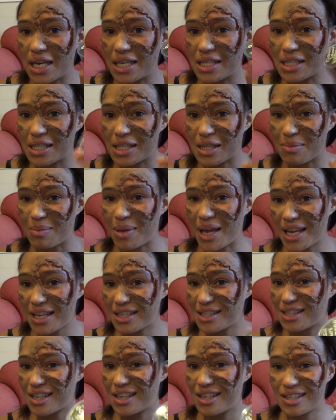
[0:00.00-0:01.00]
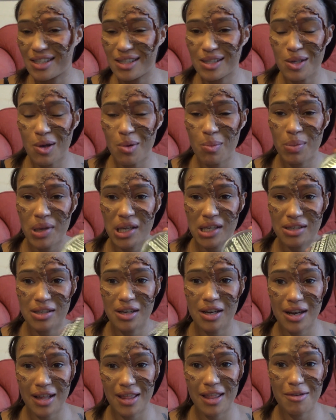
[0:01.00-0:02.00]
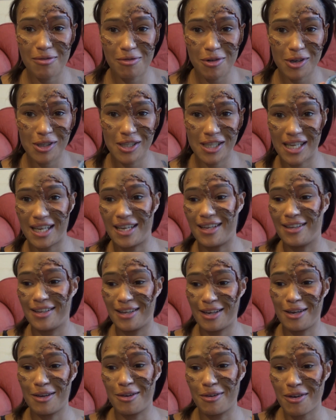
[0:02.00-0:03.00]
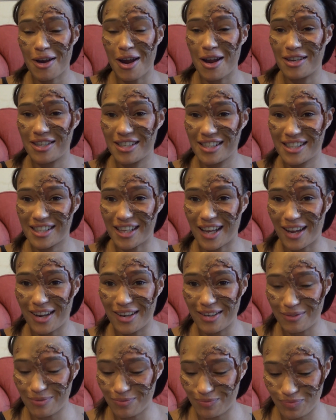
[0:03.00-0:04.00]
into the mix because zombies look like they're rotting and gross, so